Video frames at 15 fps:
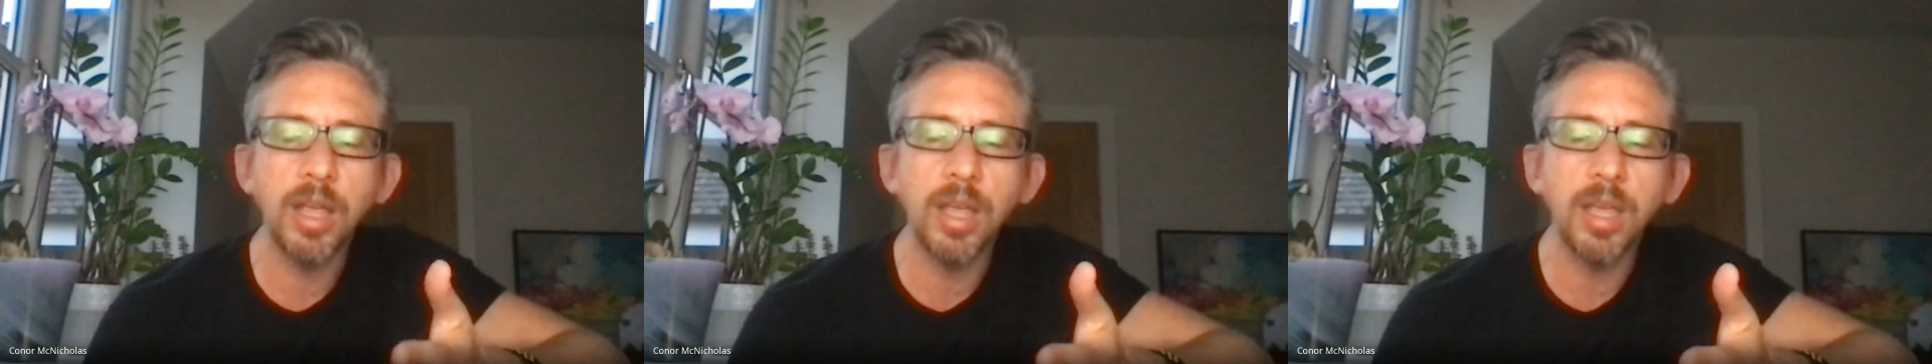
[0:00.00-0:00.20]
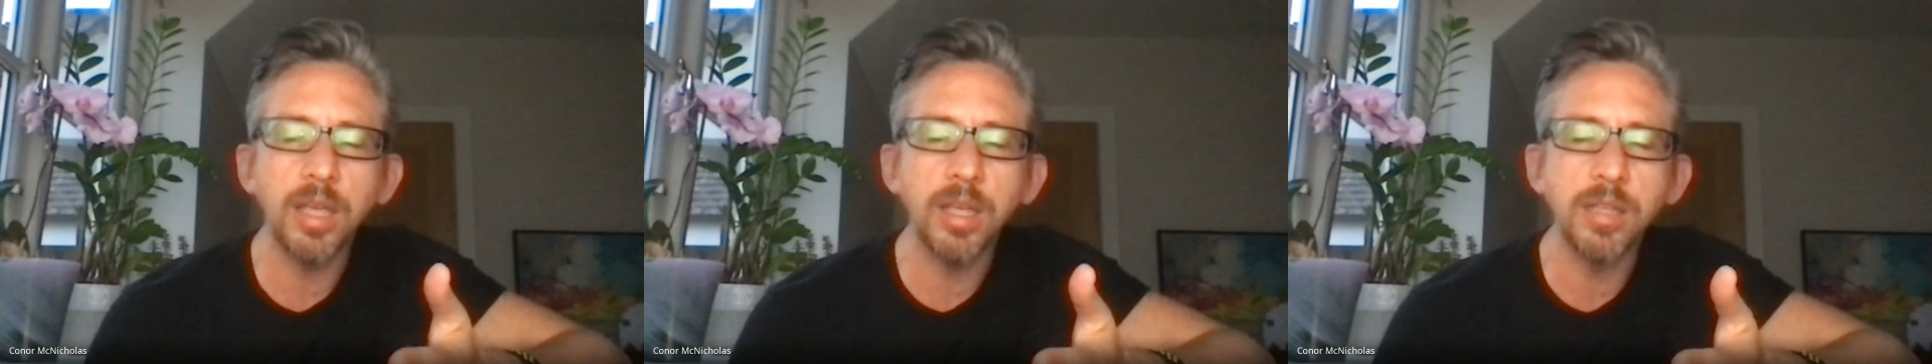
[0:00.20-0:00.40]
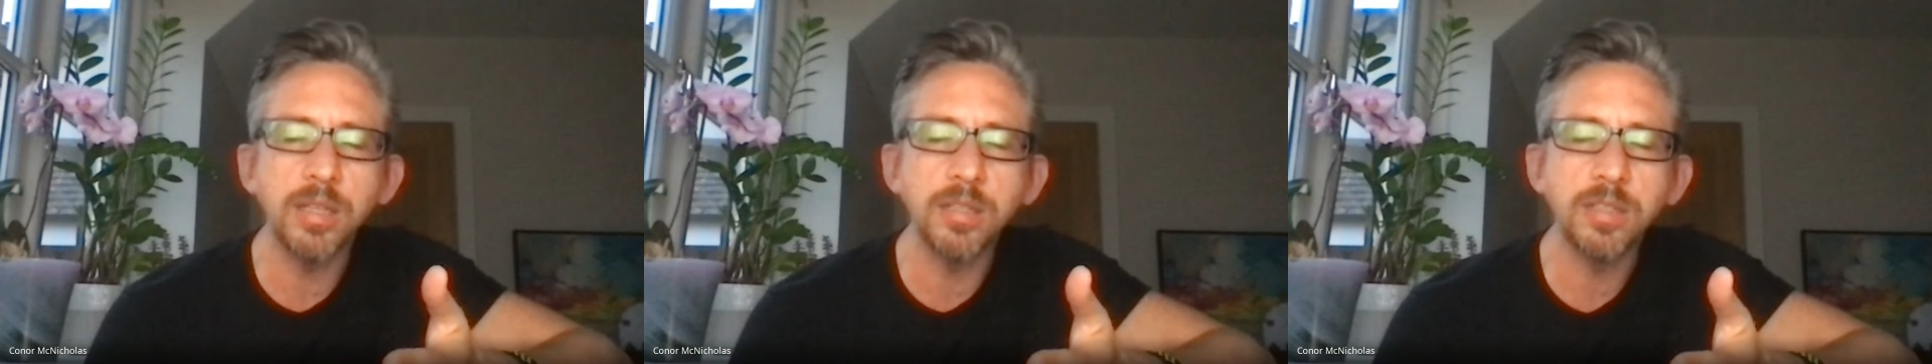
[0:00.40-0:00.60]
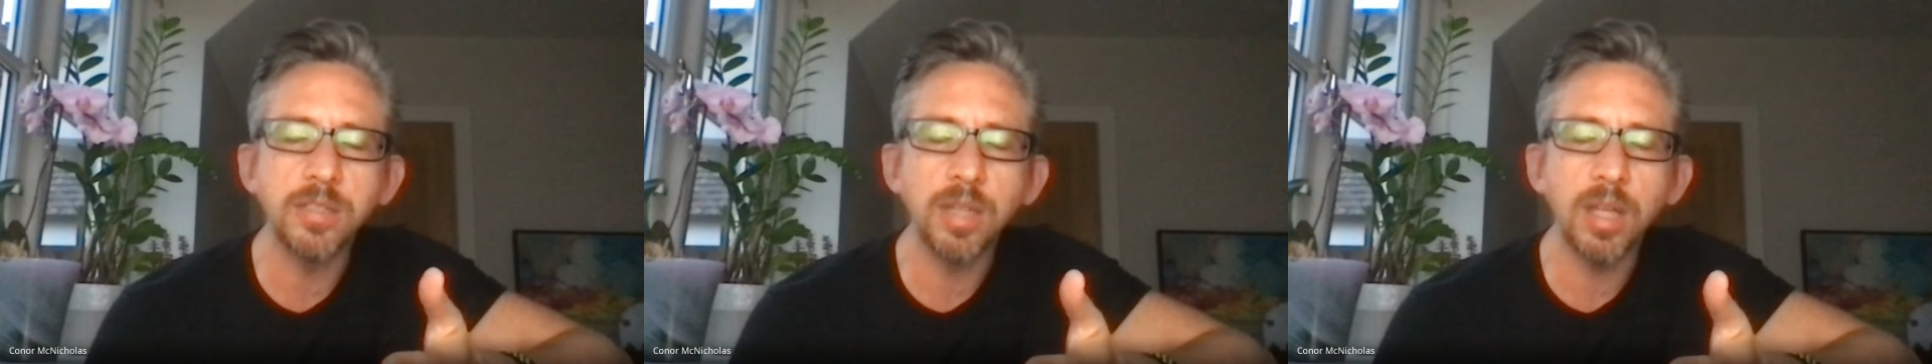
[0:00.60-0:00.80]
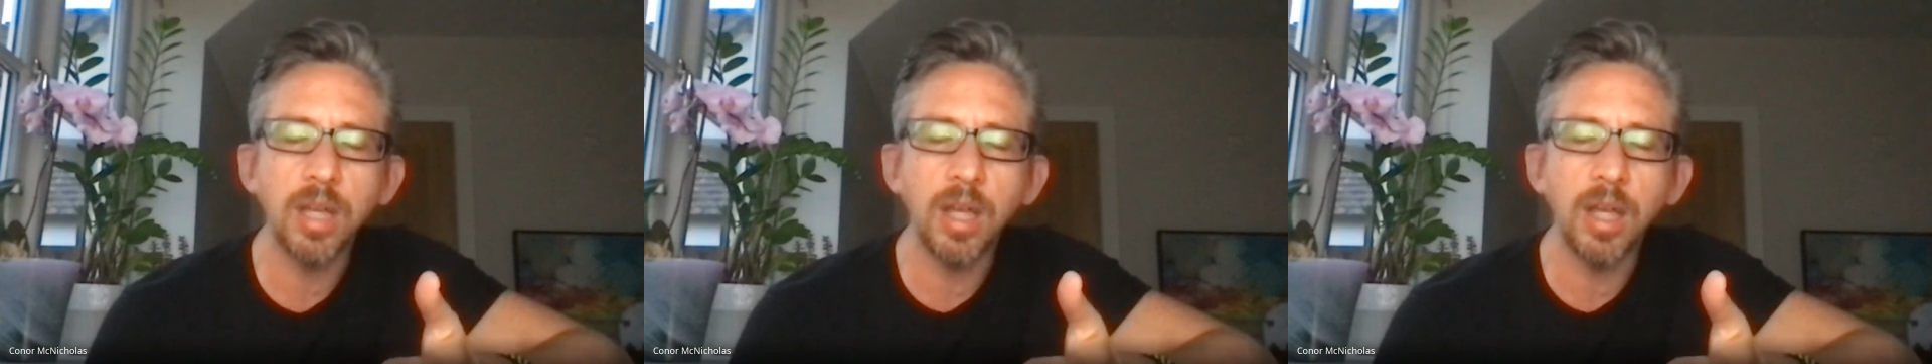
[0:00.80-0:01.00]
is